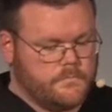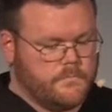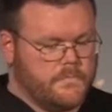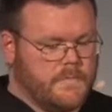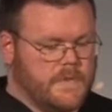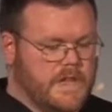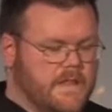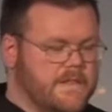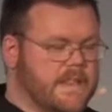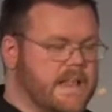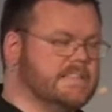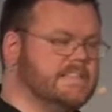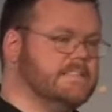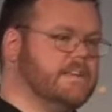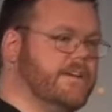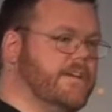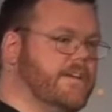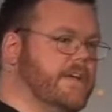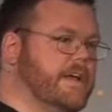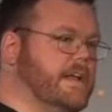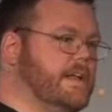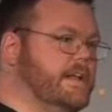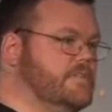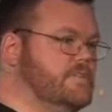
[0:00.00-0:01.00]
That's how you
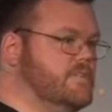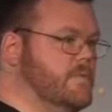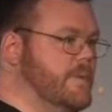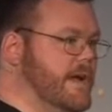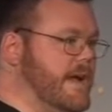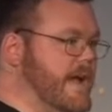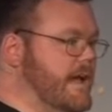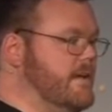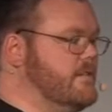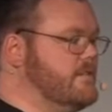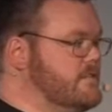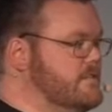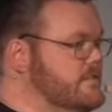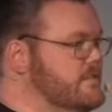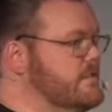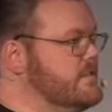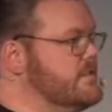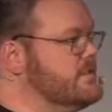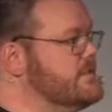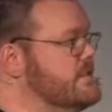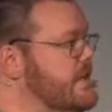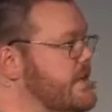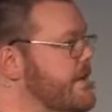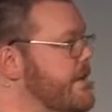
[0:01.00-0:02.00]
get into a mechanical Turk
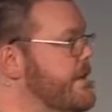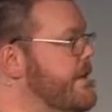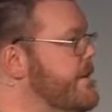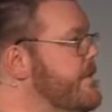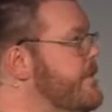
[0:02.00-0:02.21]
scenario.